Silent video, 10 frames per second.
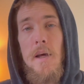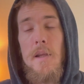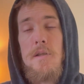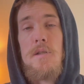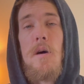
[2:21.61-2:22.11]

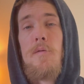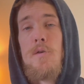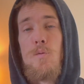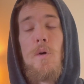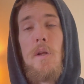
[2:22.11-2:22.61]
the stuff
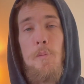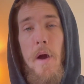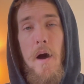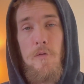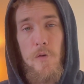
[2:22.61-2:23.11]
is really
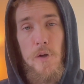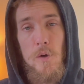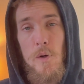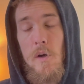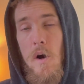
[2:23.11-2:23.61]
bad for
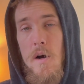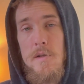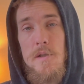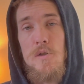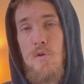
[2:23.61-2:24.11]
you. It
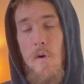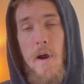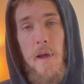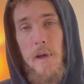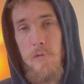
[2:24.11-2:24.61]
causes
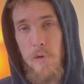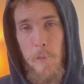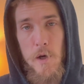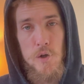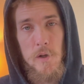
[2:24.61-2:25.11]
chronic
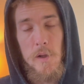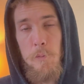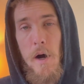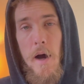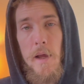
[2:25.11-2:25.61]
inflammation in the
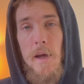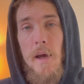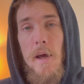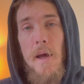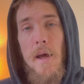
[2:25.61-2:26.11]
body.
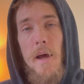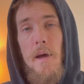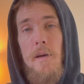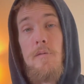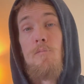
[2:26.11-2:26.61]

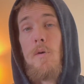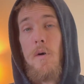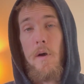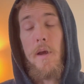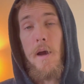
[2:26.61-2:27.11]
And
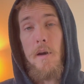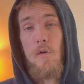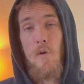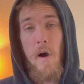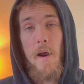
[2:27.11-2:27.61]
again,
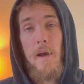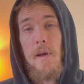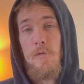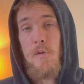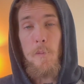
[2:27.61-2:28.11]
chronic
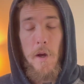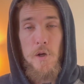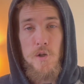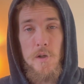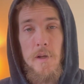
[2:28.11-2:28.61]

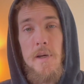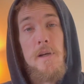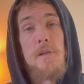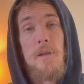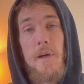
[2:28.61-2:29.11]
inflammation
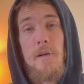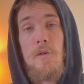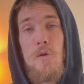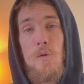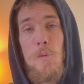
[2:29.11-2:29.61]
is
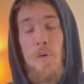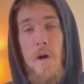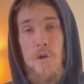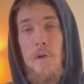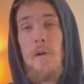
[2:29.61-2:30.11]
linked to
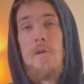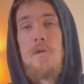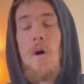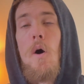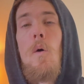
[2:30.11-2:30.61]
depression.
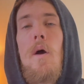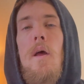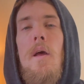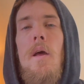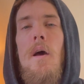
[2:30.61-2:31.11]
So
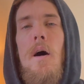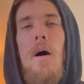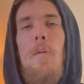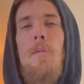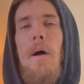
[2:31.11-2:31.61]

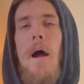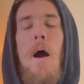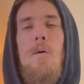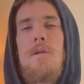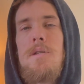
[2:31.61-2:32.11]

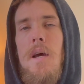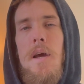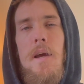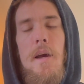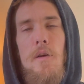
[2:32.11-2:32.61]
I would
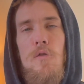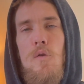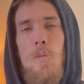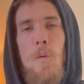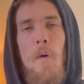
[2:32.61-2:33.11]
say in a
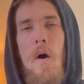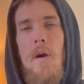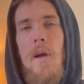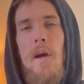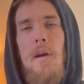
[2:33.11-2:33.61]

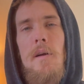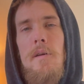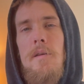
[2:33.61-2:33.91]
supermarket,